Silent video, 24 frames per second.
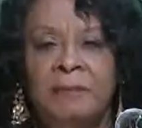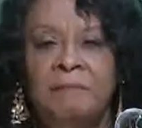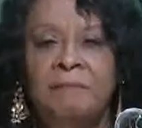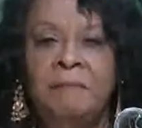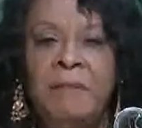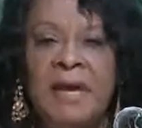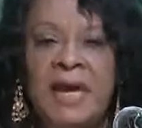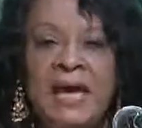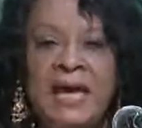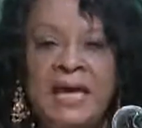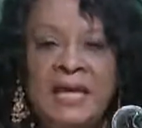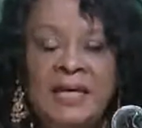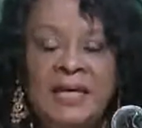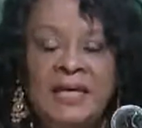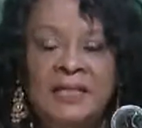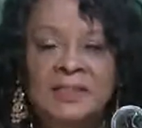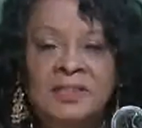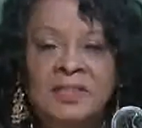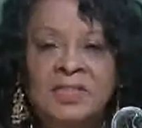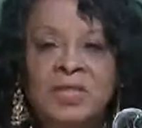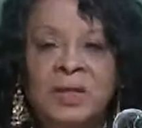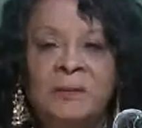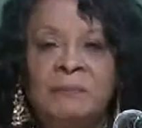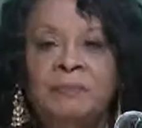
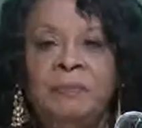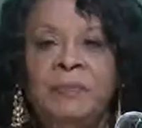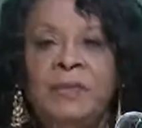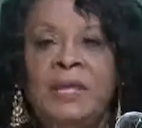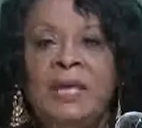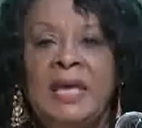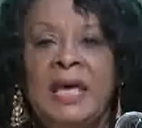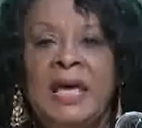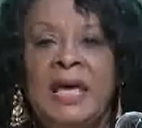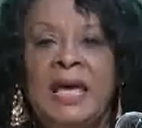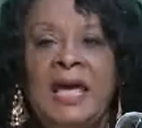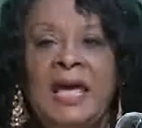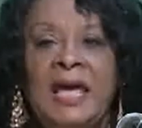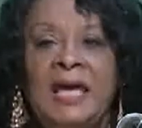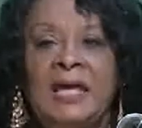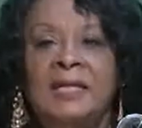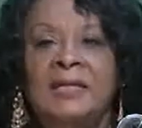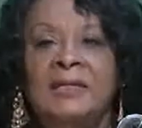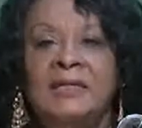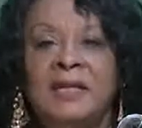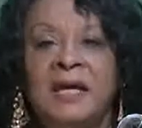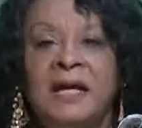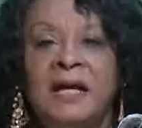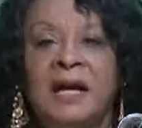manage,
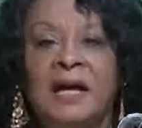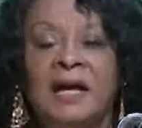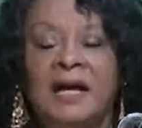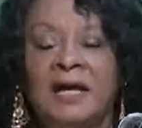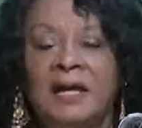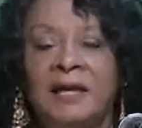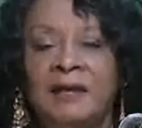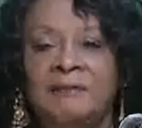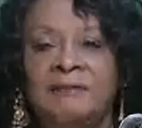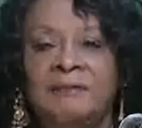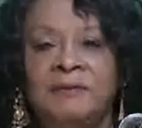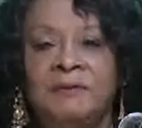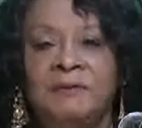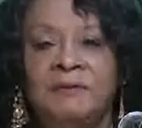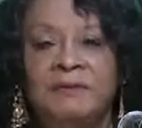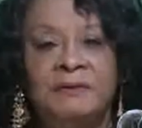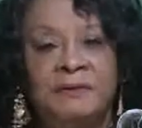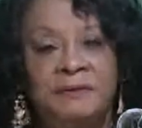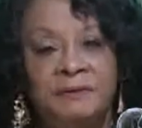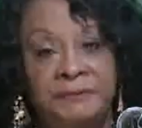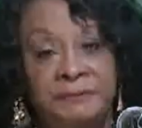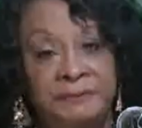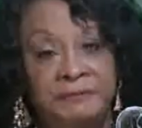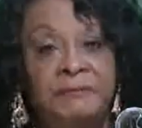and
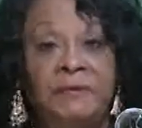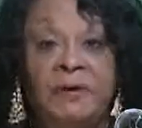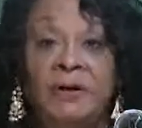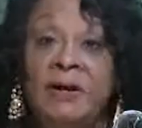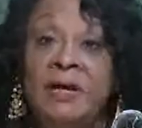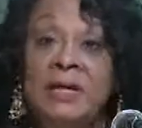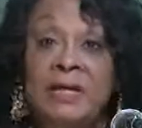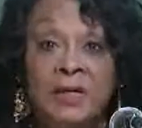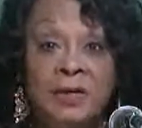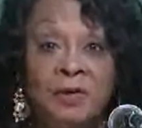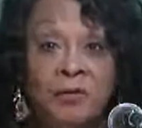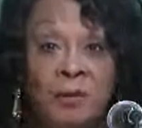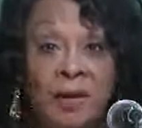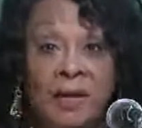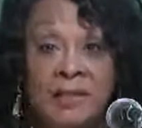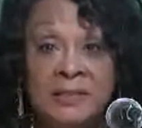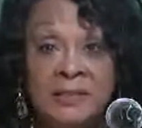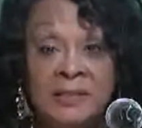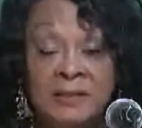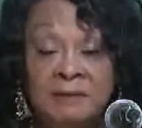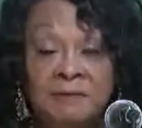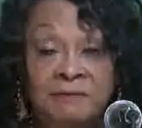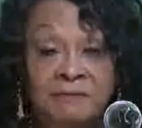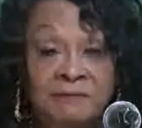very
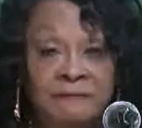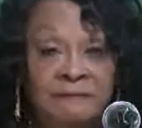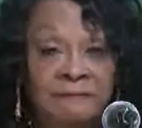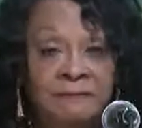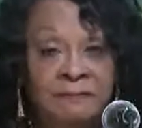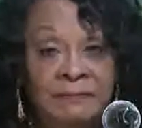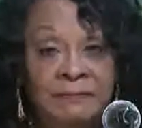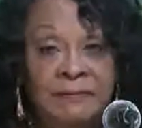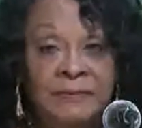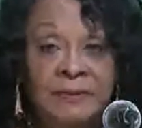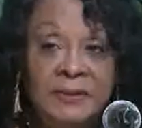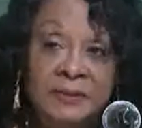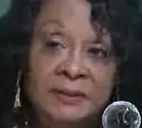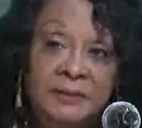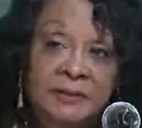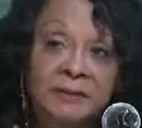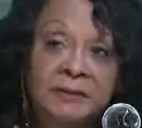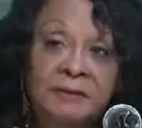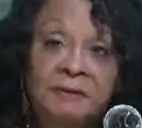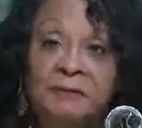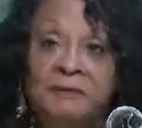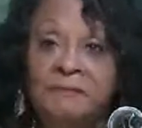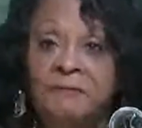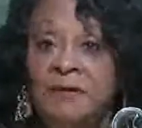aggressive,
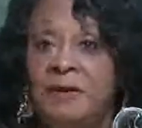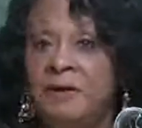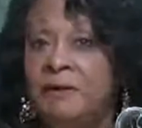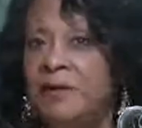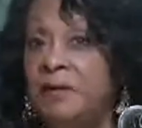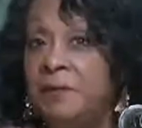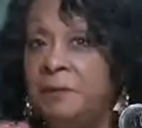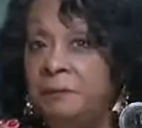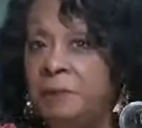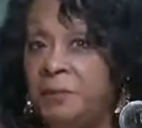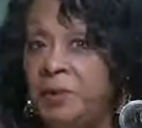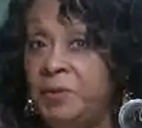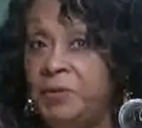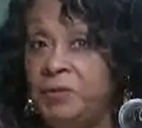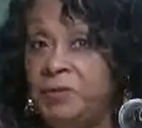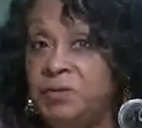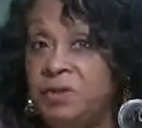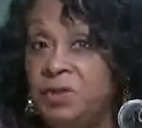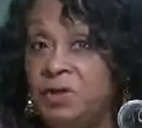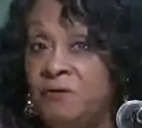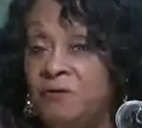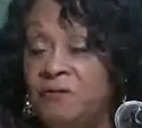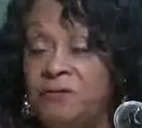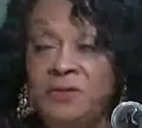very
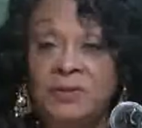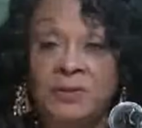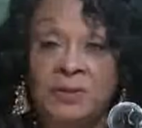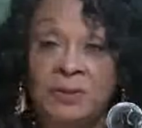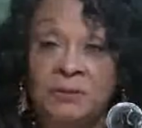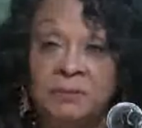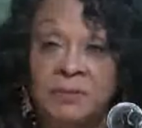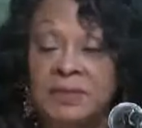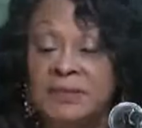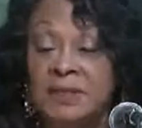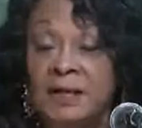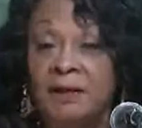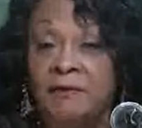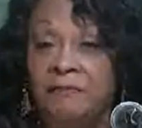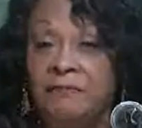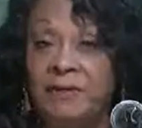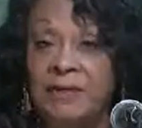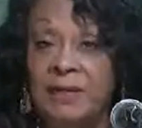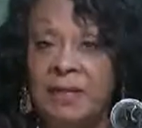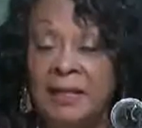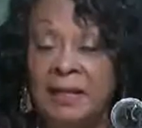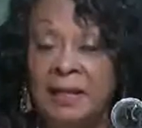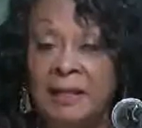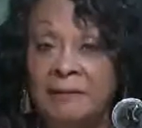abusive to himself
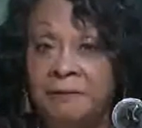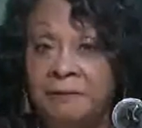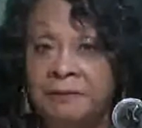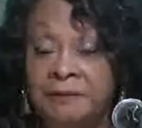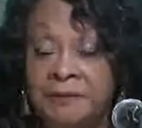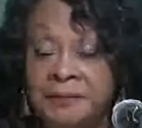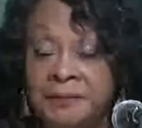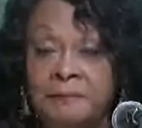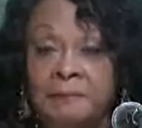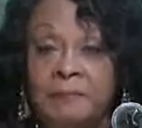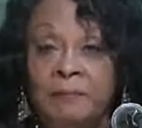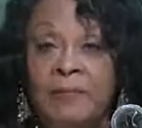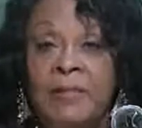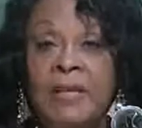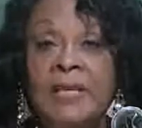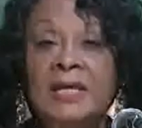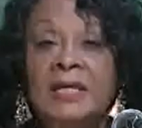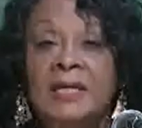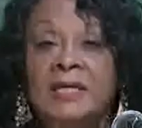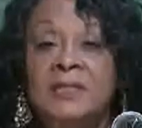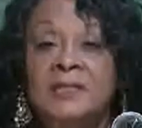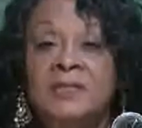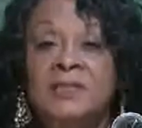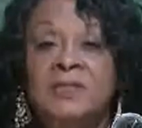and others.
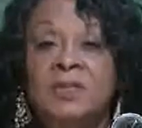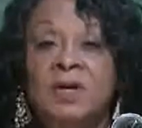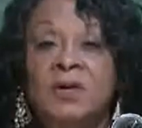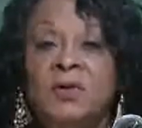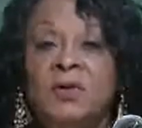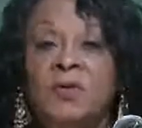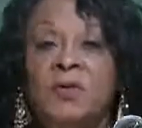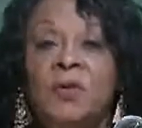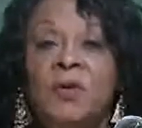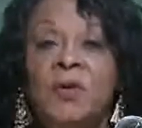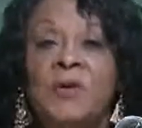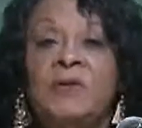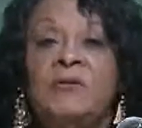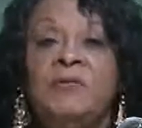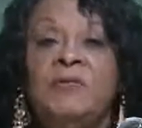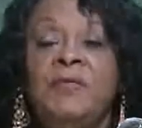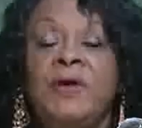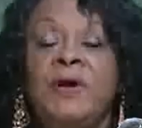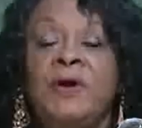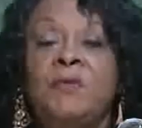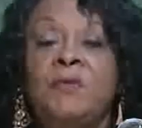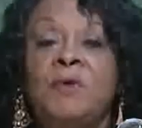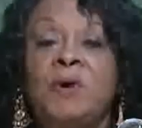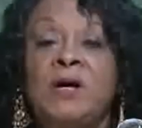So
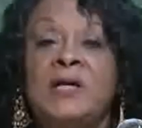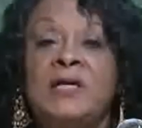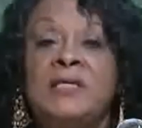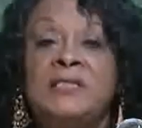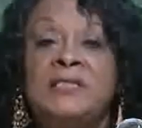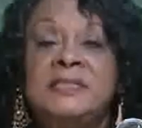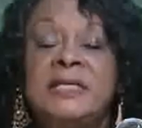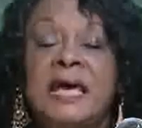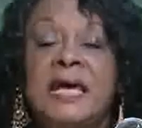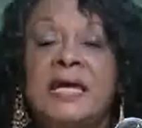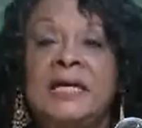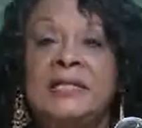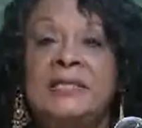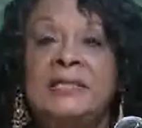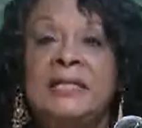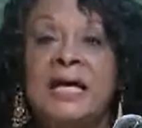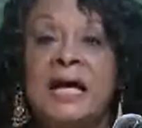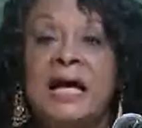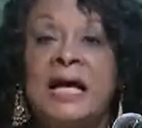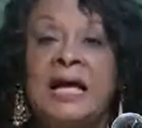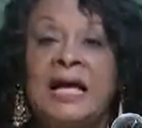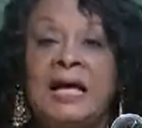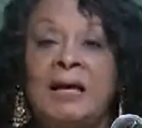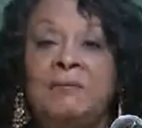there was a
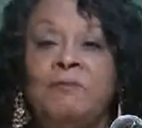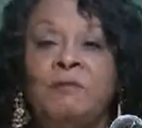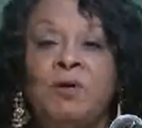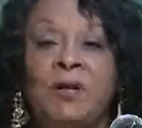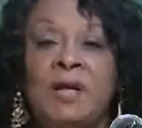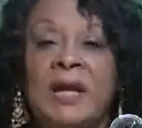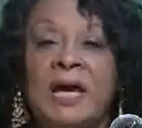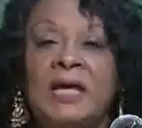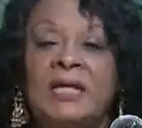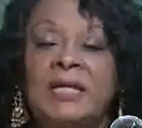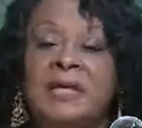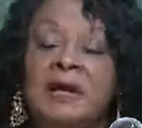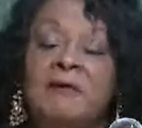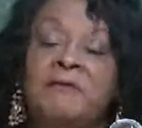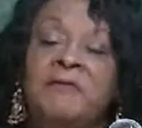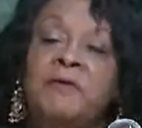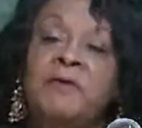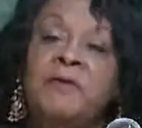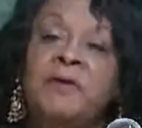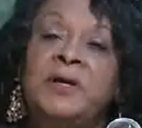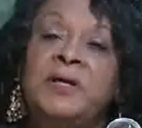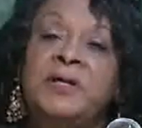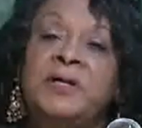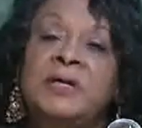time when I
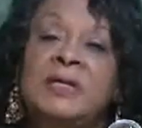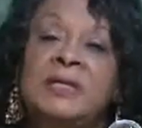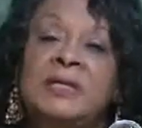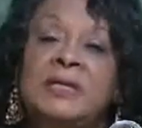never